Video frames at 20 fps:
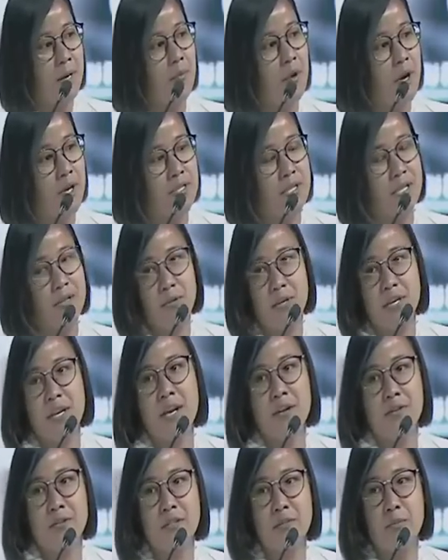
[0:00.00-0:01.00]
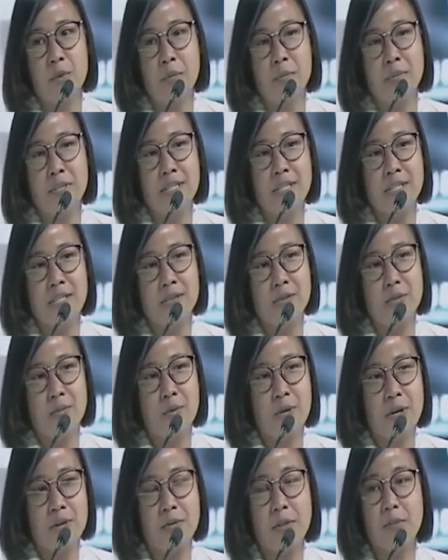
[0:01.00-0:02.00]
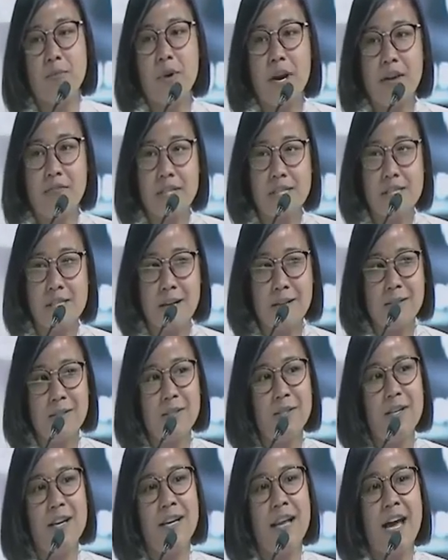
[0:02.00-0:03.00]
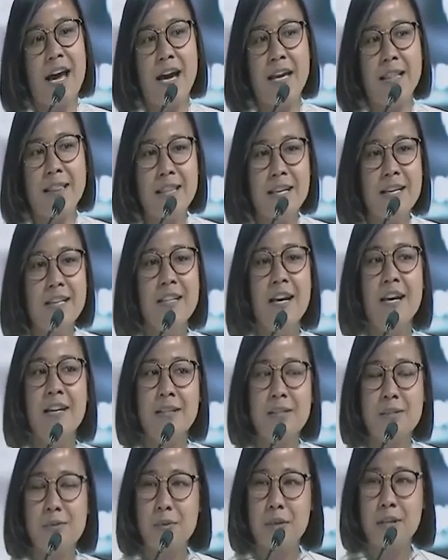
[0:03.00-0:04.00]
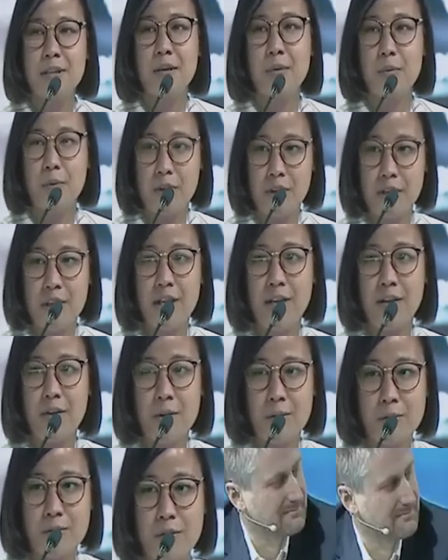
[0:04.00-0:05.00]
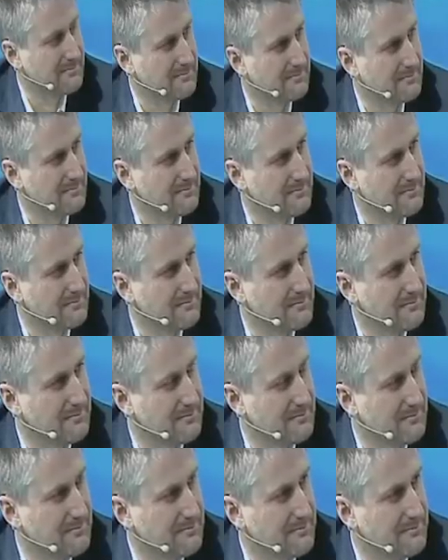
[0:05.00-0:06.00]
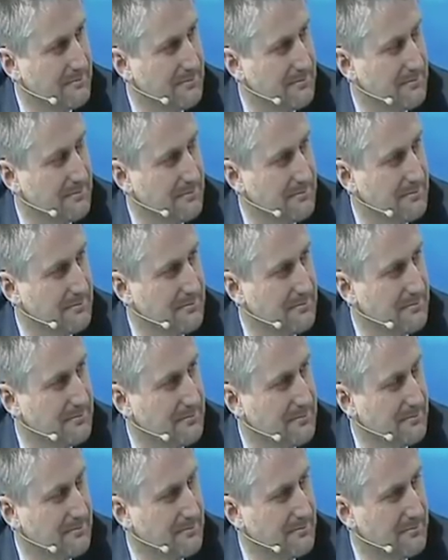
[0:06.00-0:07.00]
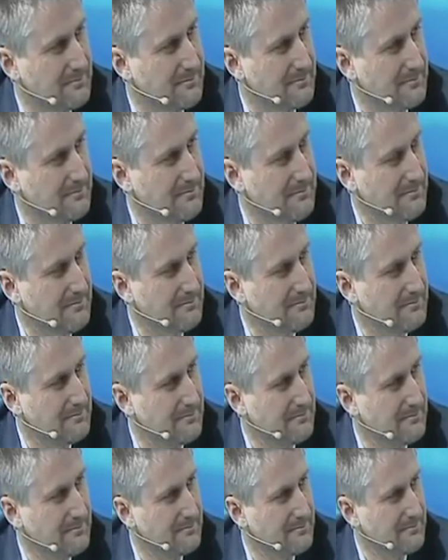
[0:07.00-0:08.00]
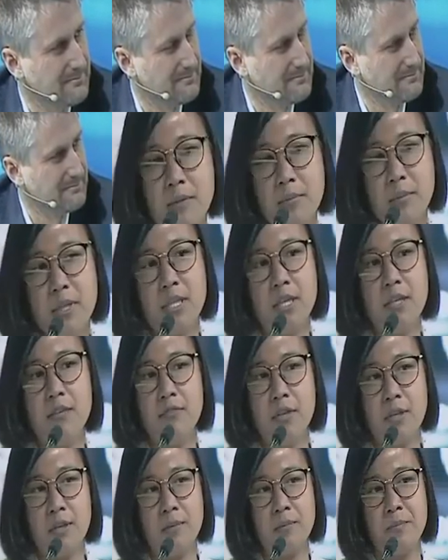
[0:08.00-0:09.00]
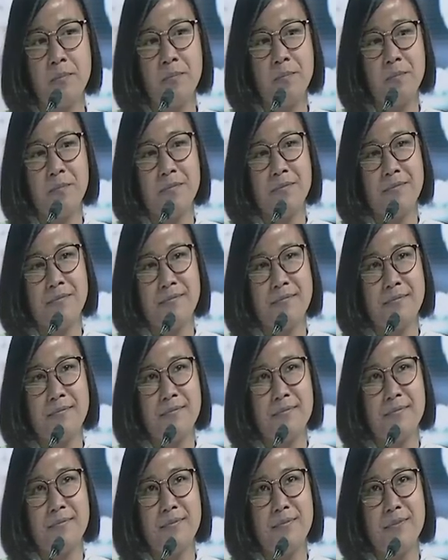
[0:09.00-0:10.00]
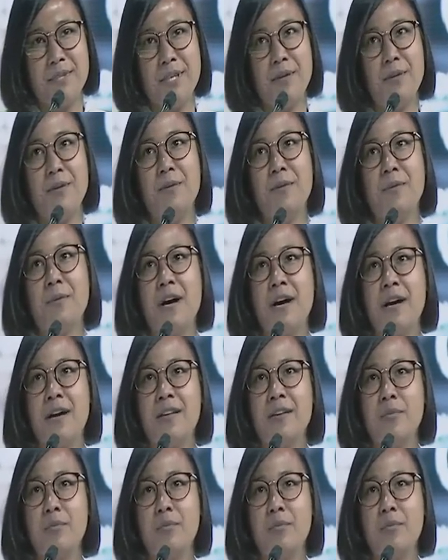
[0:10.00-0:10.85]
project, Green Energy Mobility, to work with private sector, and I think that is really working also. We're trying to see how, because we really believe in, you know, the